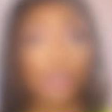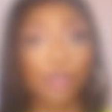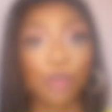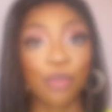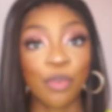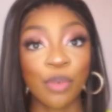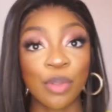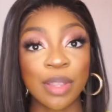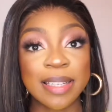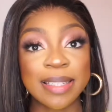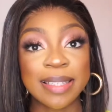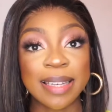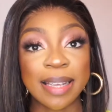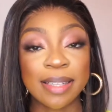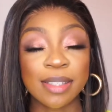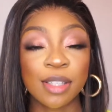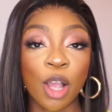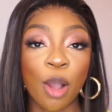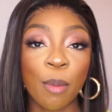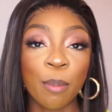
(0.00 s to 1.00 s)
So for this
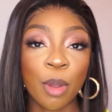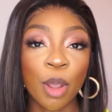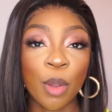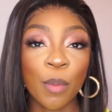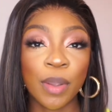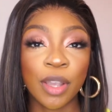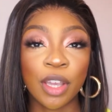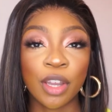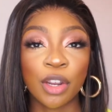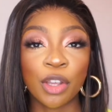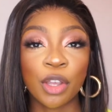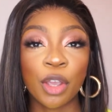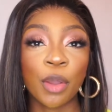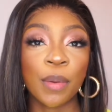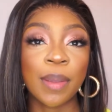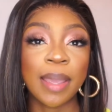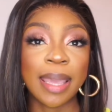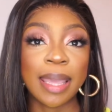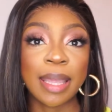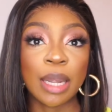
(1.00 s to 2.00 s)
next combo, we're gonna
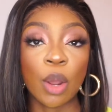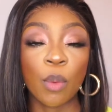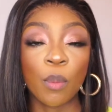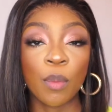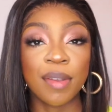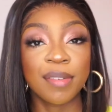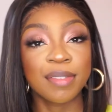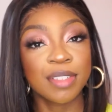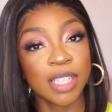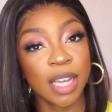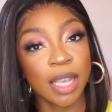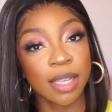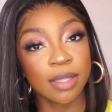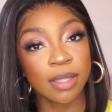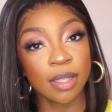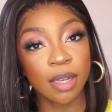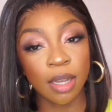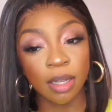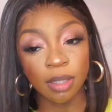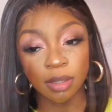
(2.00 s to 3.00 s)
go in with
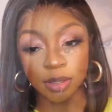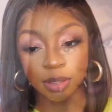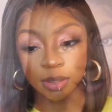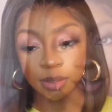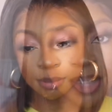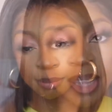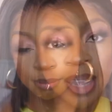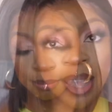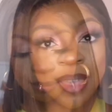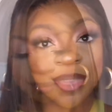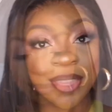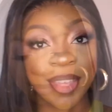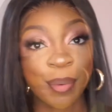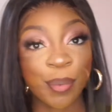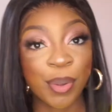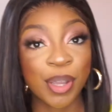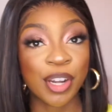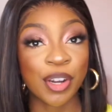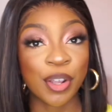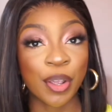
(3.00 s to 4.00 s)
Chestnut. Then
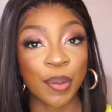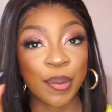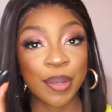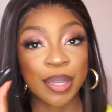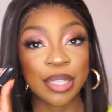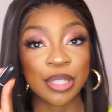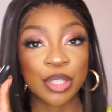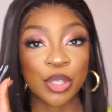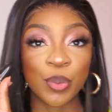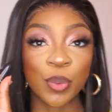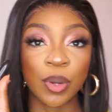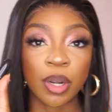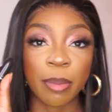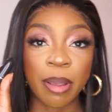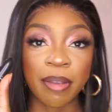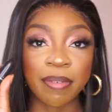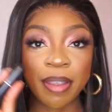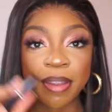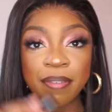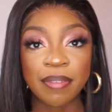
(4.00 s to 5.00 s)
we're gonna go into one of my
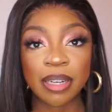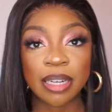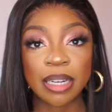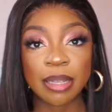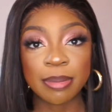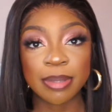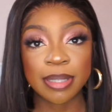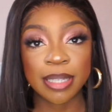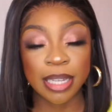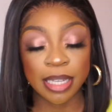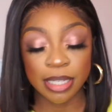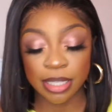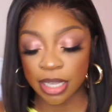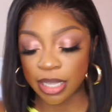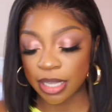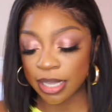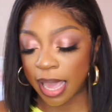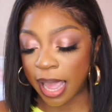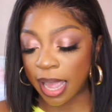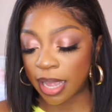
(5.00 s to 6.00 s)
favorite lipsticks,
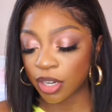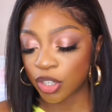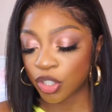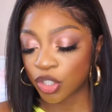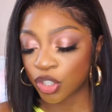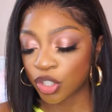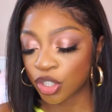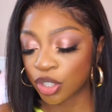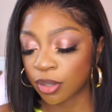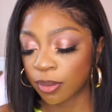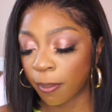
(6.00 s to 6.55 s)
Yash.